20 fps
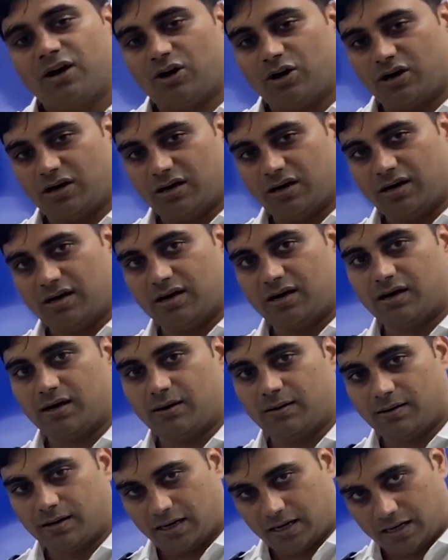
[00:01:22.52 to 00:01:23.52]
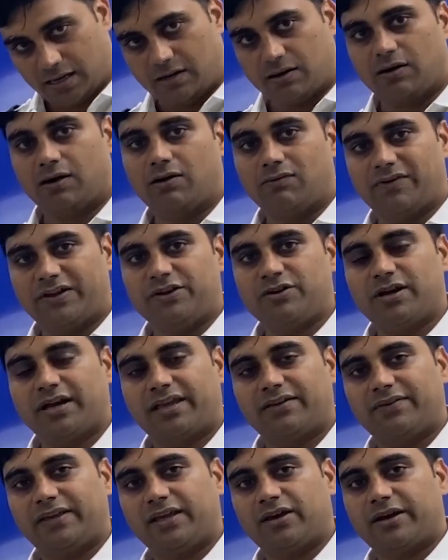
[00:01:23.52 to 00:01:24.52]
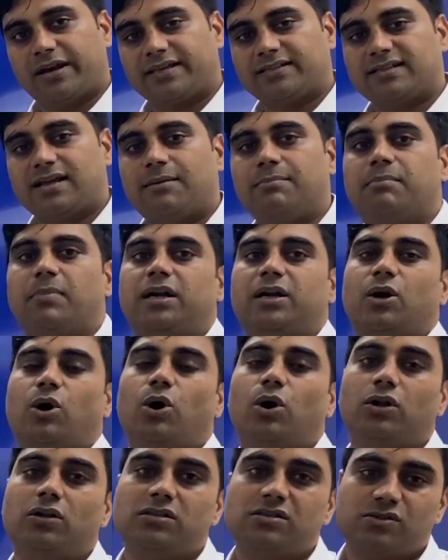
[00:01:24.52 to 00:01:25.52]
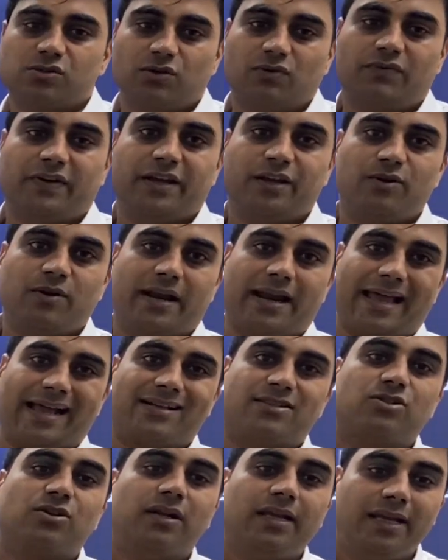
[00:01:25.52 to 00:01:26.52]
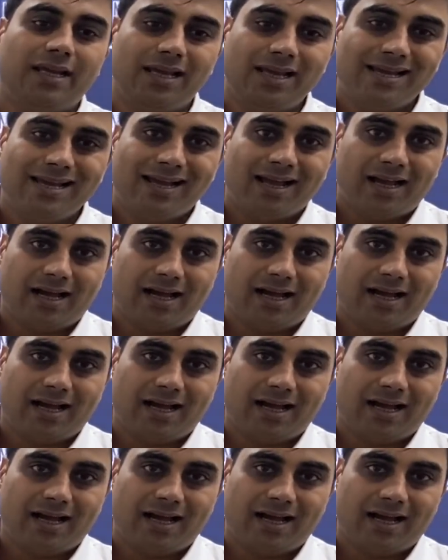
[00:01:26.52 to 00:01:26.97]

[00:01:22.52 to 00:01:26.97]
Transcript: when you are giving your exam, but also when you are actually